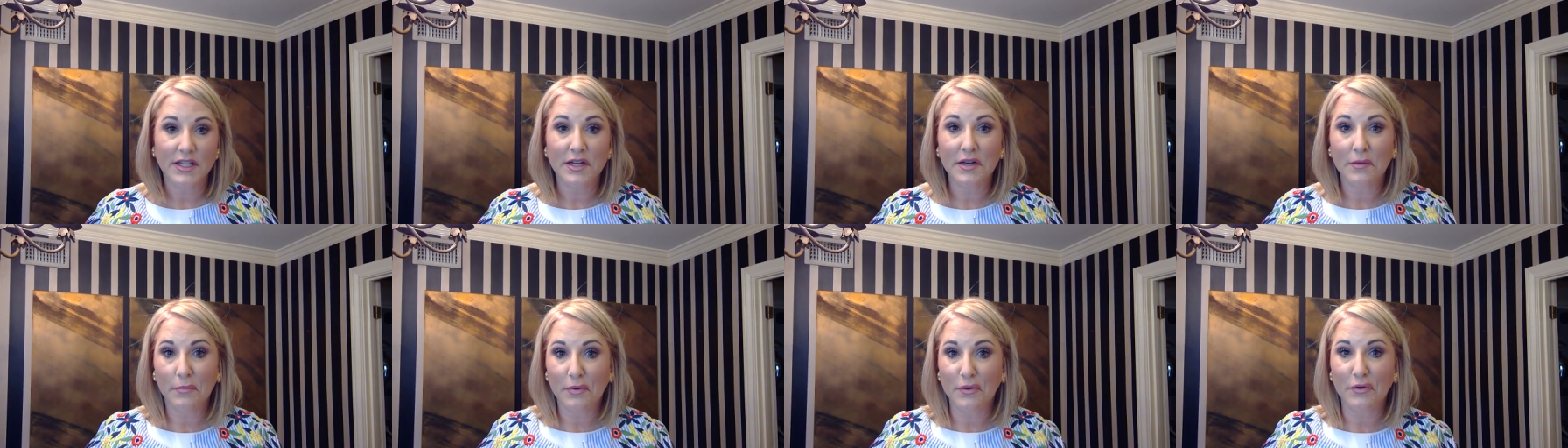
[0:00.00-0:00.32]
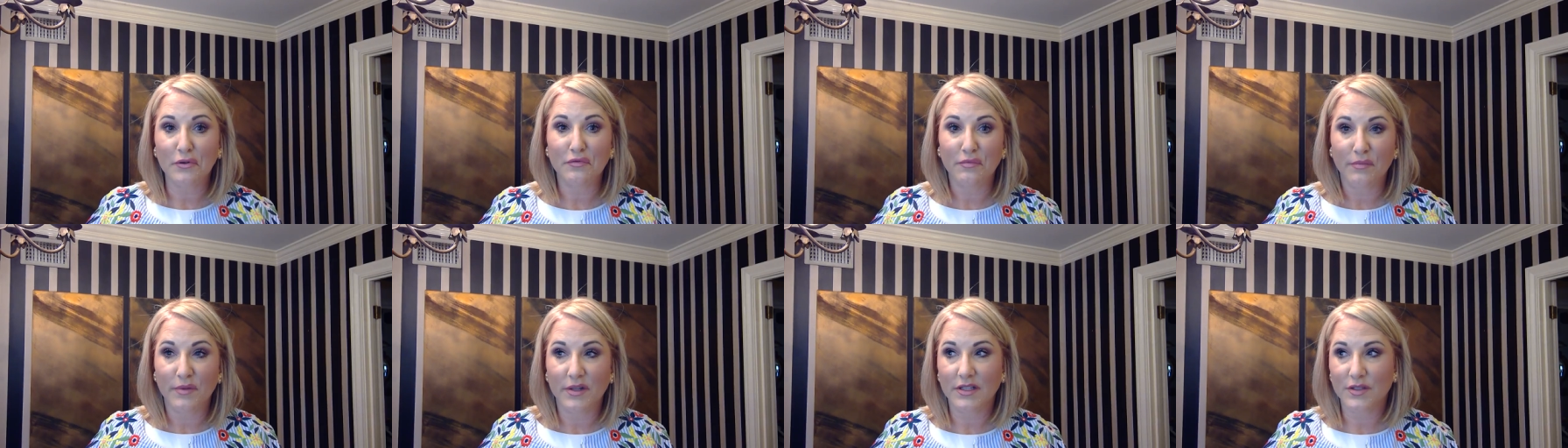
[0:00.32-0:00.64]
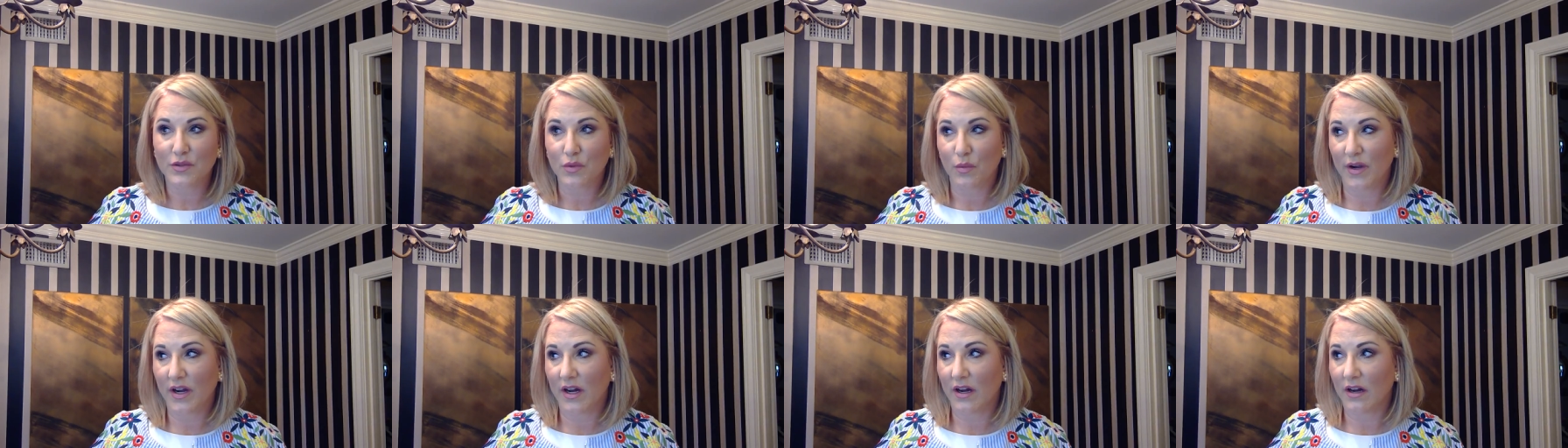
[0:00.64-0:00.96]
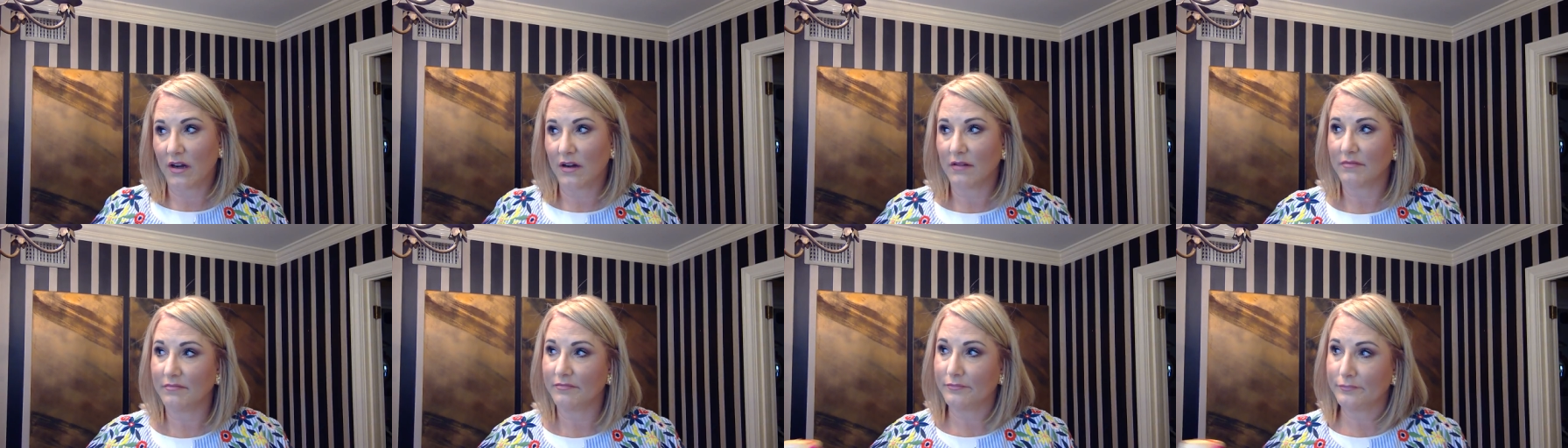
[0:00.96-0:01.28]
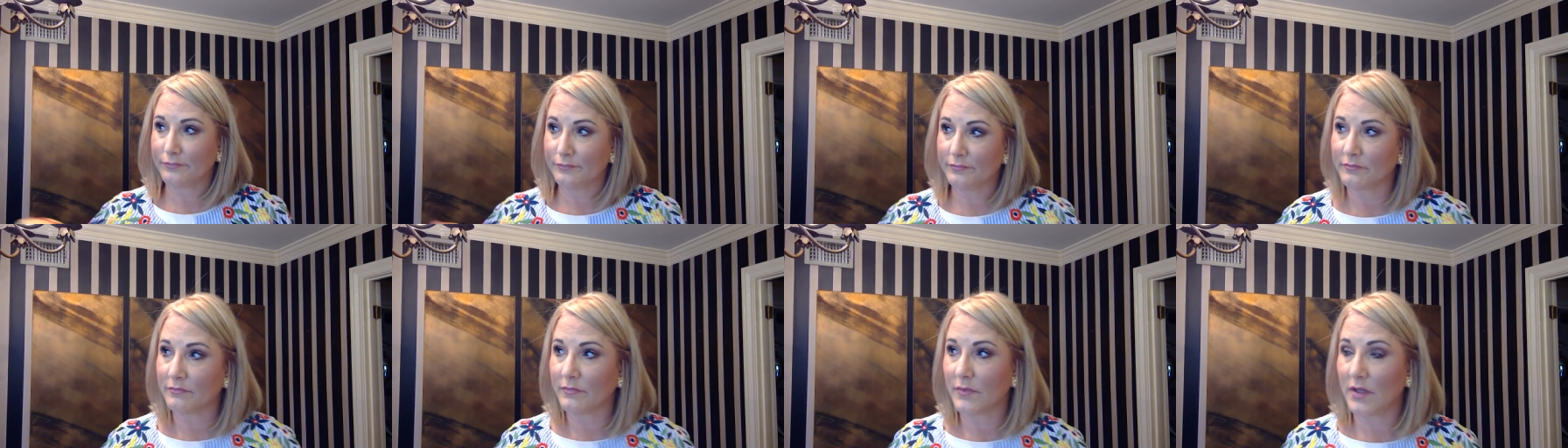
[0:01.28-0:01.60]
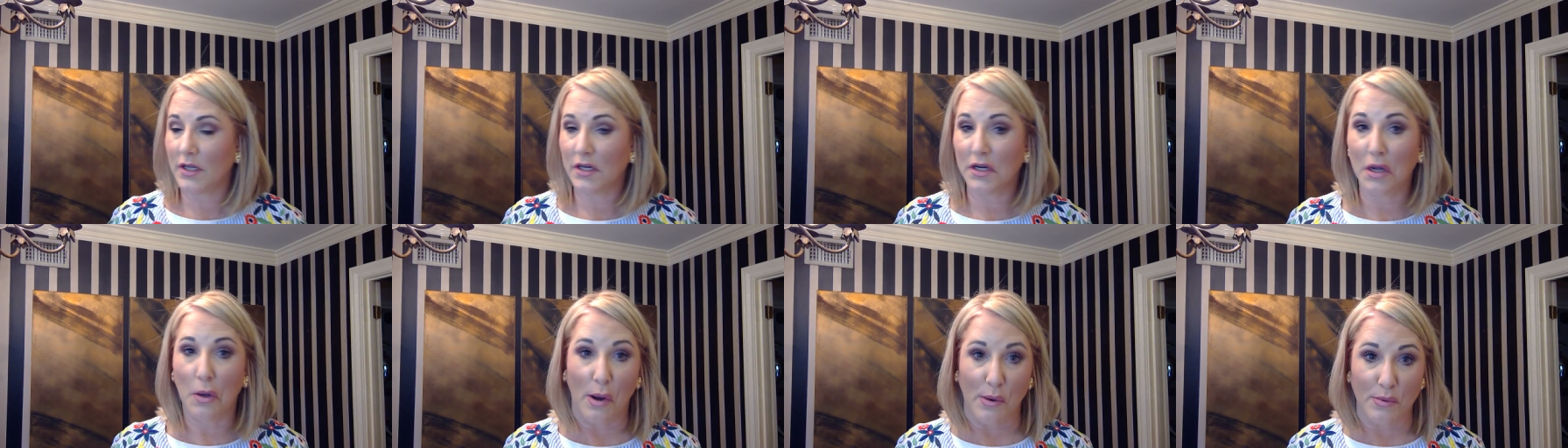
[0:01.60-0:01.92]
seen improvements where,
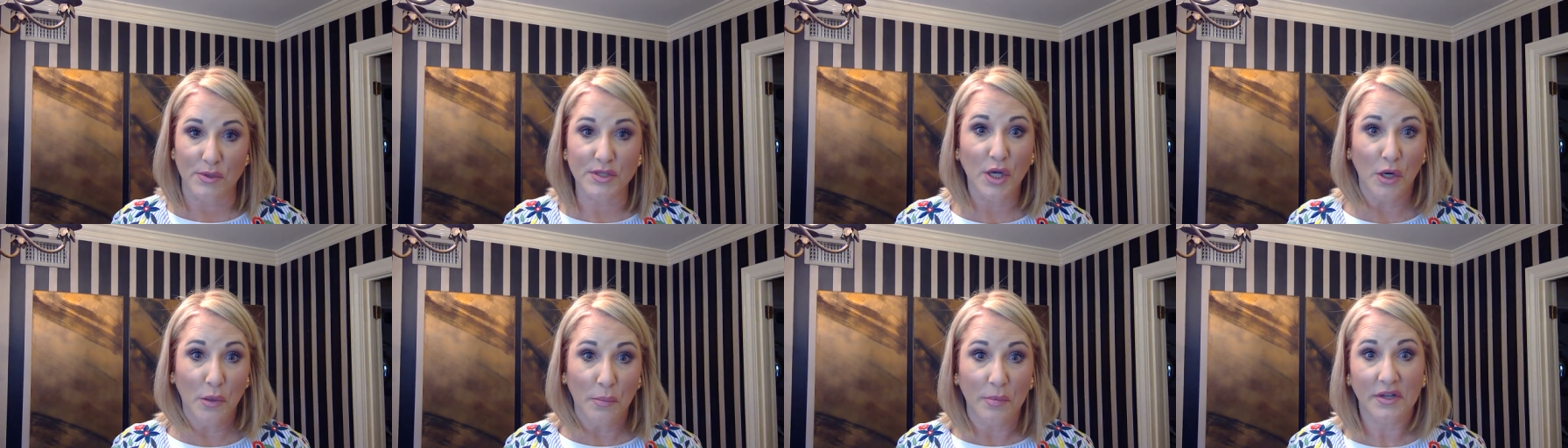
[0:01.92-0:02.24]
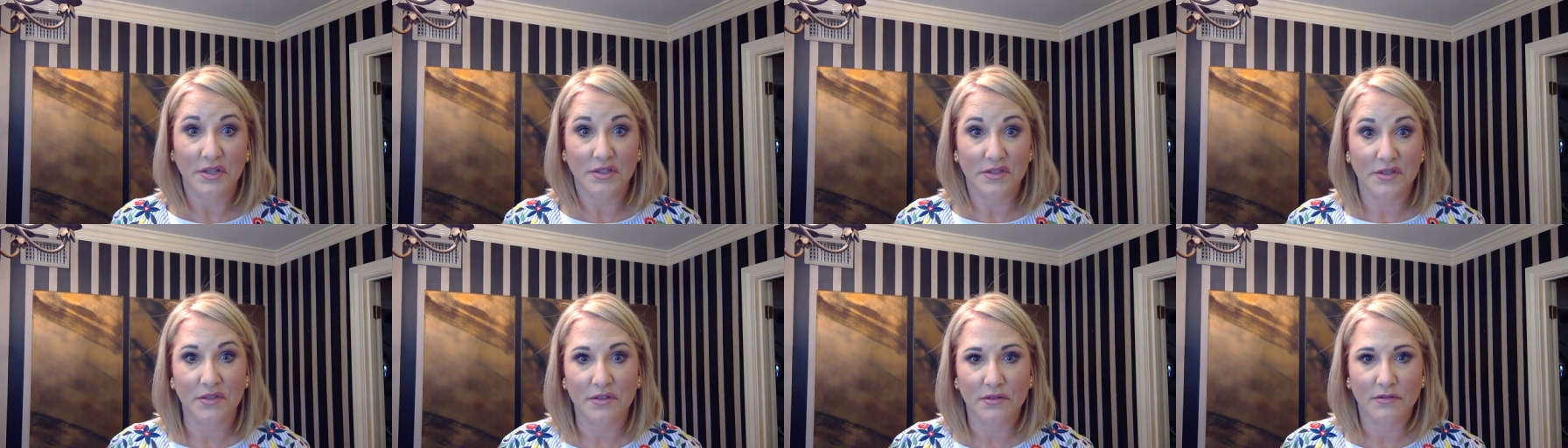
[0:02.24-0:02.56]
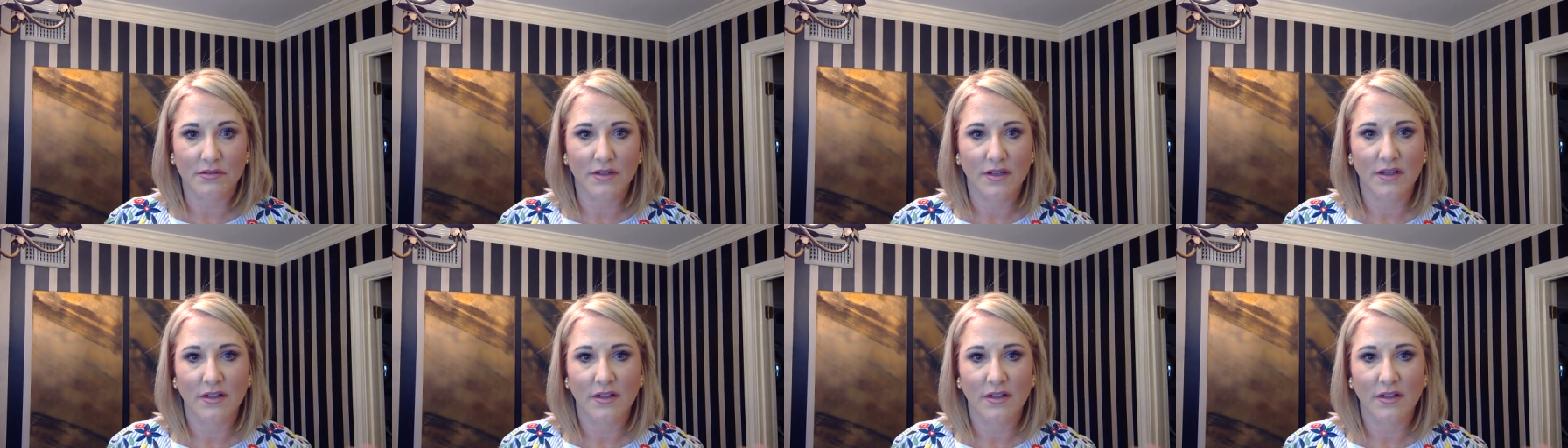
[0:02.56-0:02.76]
you know, I was hoping to.